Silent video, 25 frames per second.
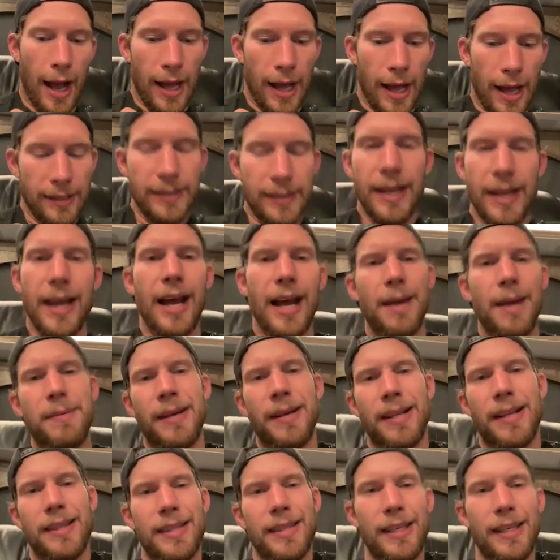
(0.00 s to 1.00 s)
Yeah, I
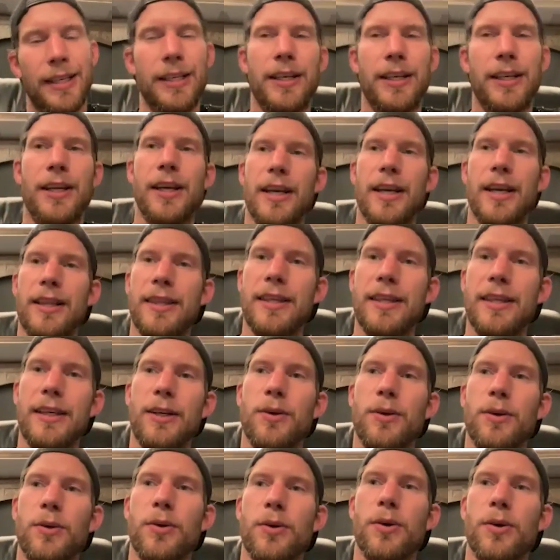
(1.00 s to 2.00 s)
mean, I think I
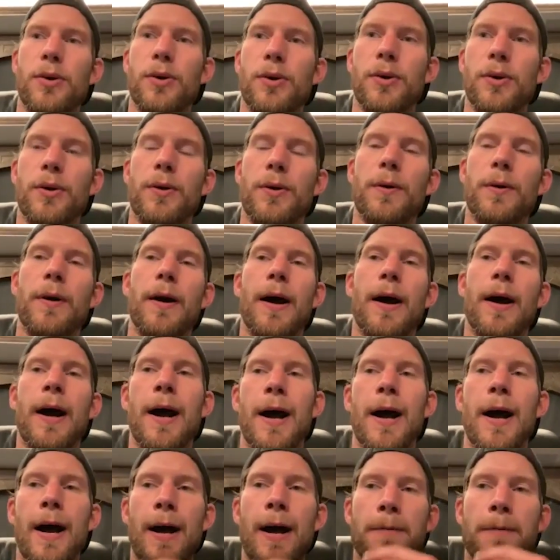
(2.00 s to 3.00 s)
think
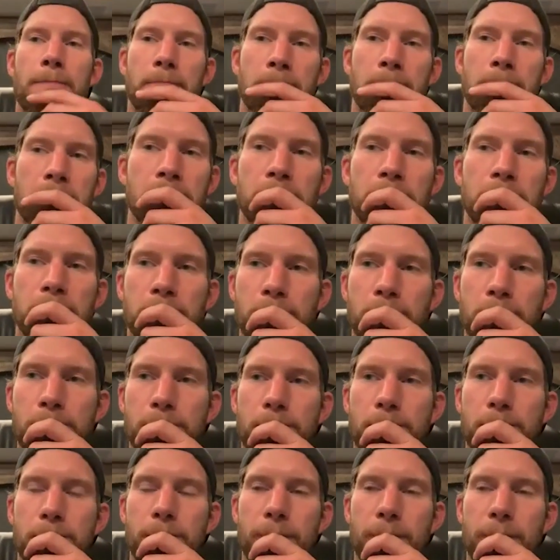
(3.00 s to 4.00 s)
um,
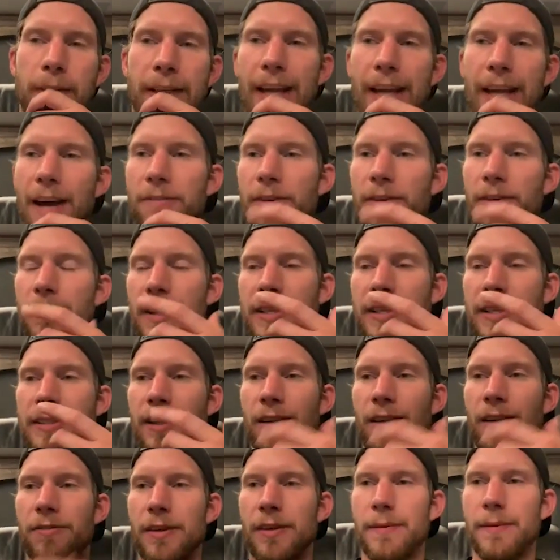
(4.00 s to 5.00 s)
yeah for
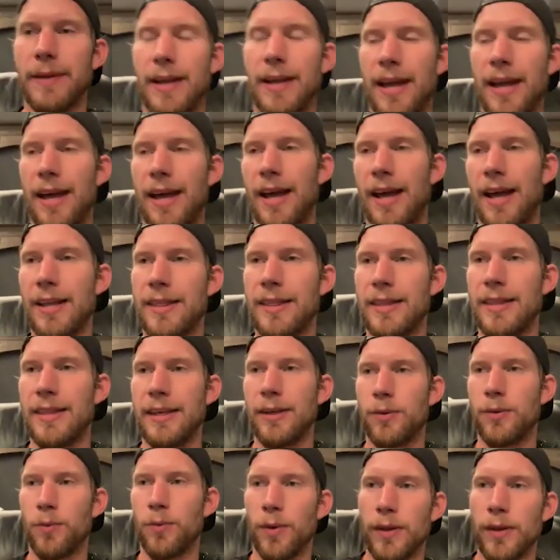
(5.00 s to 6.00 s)
myself. I mean, I, I
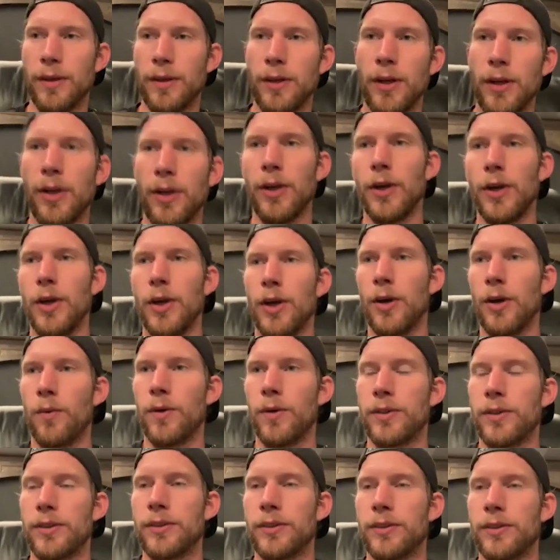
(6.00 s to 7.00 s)
think what
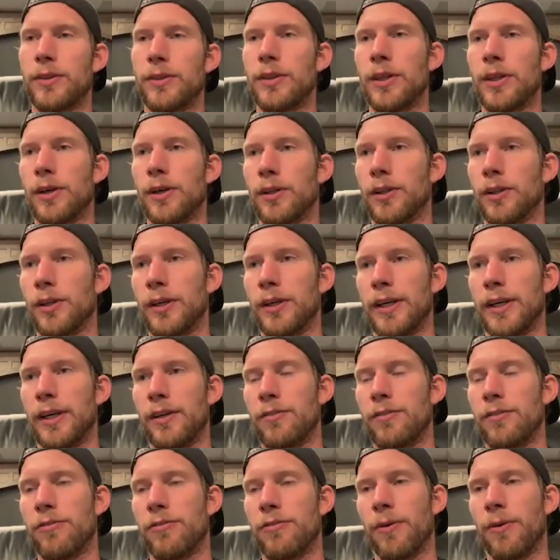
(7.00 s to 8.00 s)
what they're
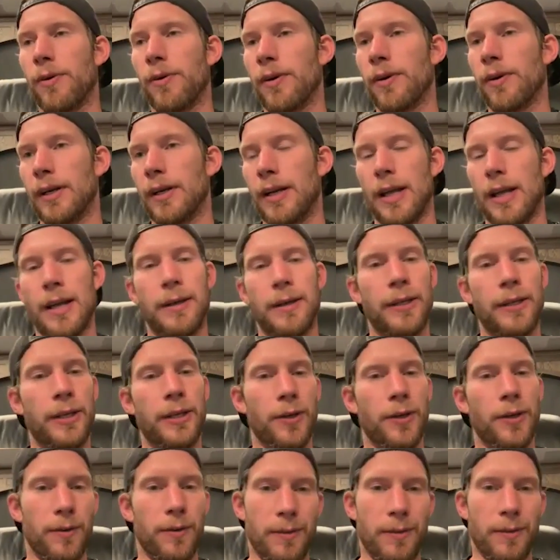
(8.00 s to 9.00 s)
looking for, and, and you
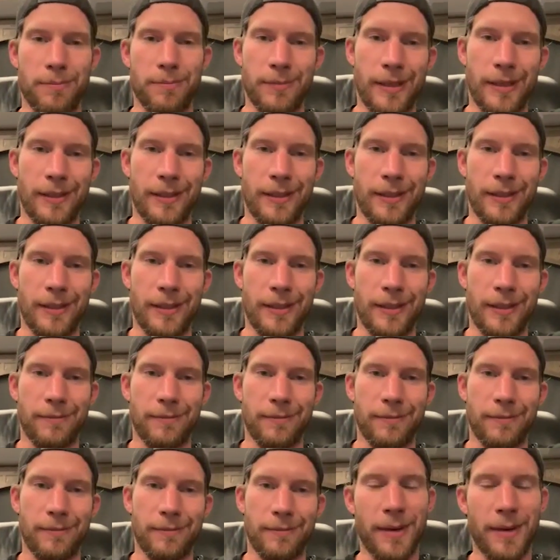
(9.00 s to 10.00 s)
know, I mean,
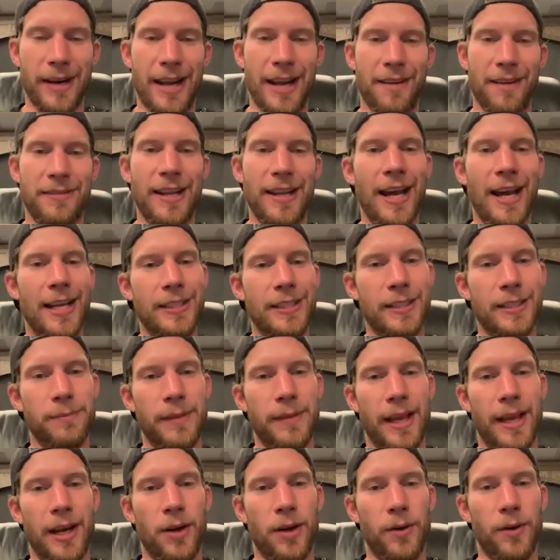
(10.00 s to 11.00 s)
you might have to ask him
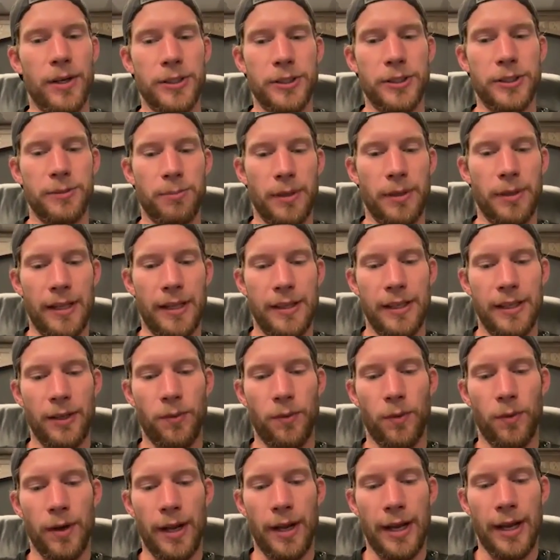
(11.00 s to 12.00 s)
that question. But I think
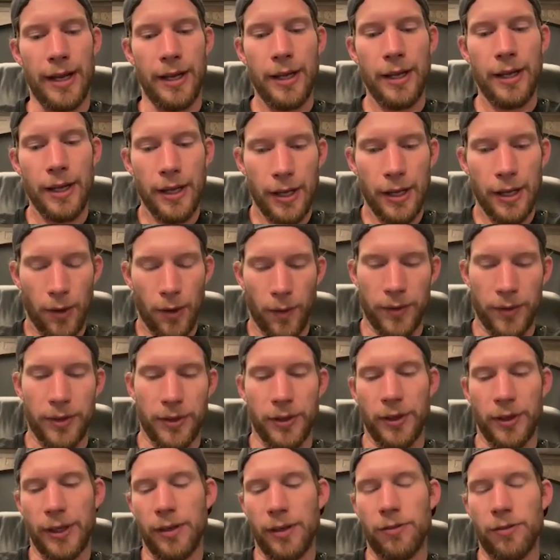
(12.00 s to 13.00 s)
what I what they're
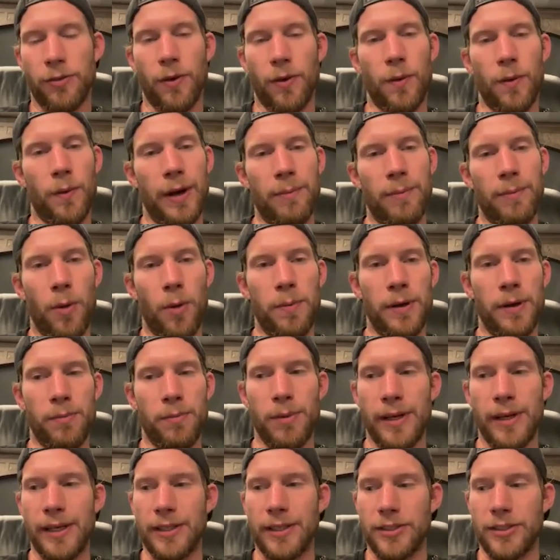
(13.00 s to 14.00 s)
looking for and what I'm hoping to
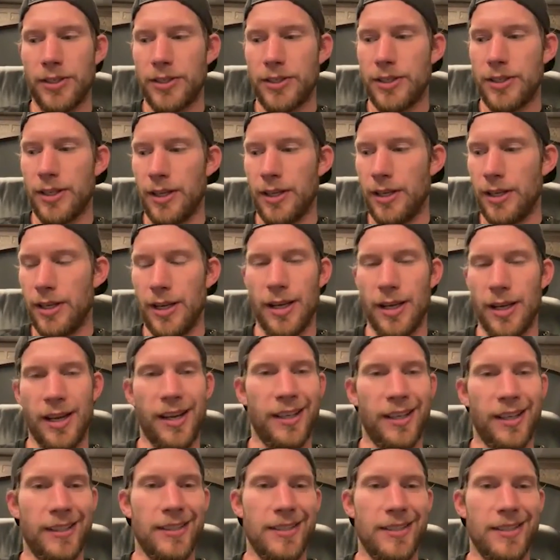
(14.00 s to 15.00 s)
bring is just a,
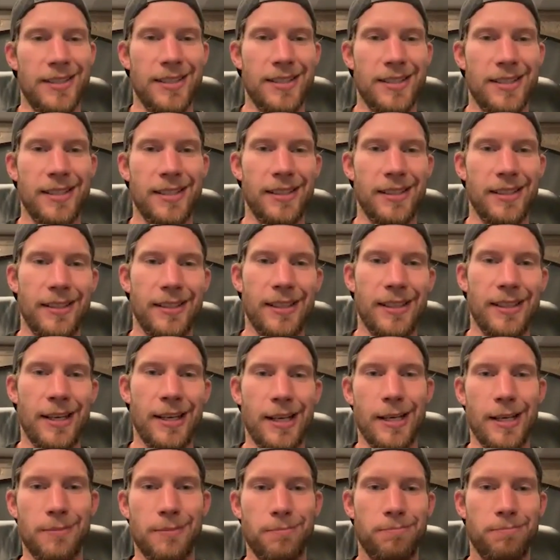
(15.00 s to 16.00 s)
a consistent,
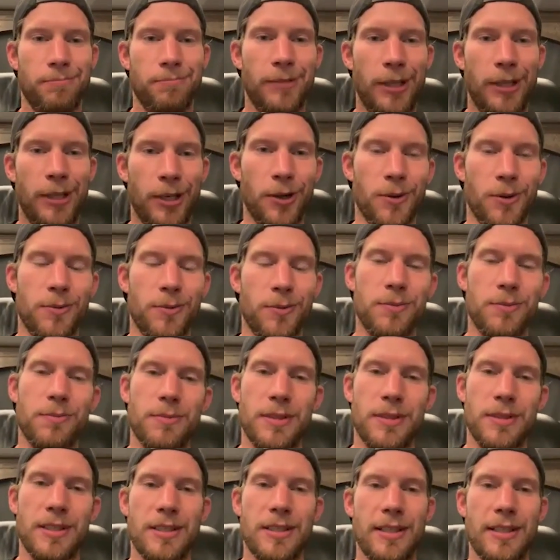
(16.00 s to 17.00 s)
um, you know,
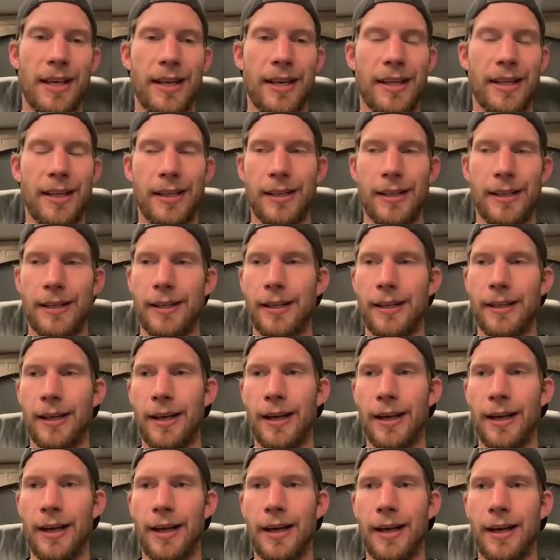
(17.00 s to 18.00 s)
steady
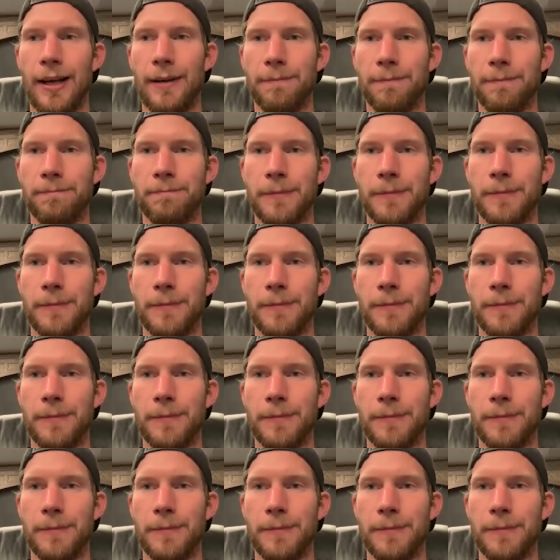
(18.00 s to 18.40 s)
um,